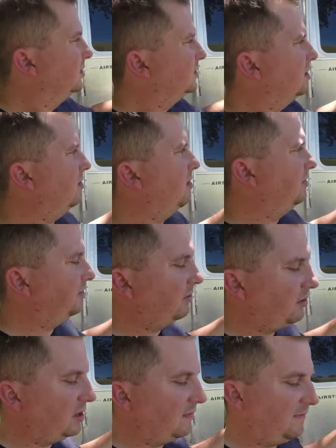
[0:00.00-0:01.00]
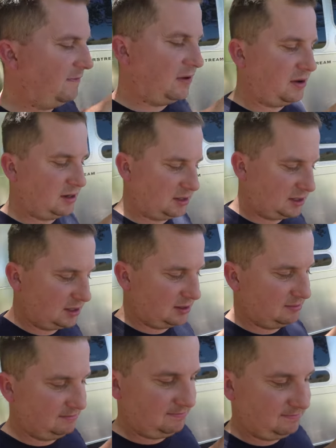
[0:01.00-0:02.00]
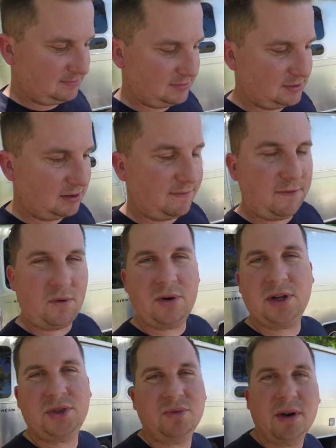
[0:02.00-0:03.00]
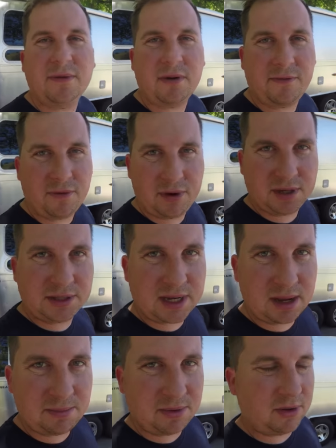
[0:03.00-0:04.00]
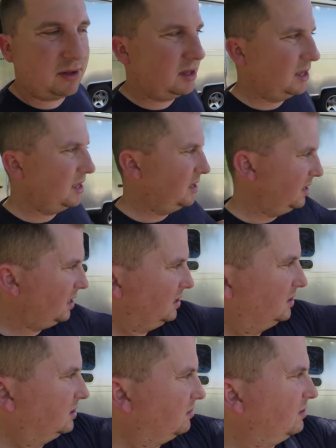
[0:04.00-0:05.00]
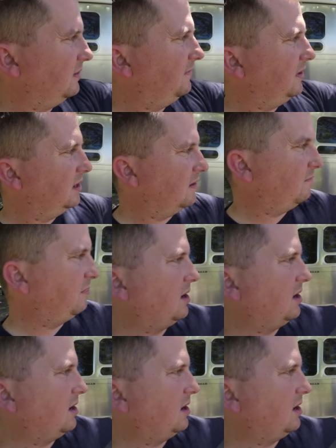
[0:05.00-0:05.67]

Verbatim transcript: so a 30 foot forest river, for example, is 30 feet of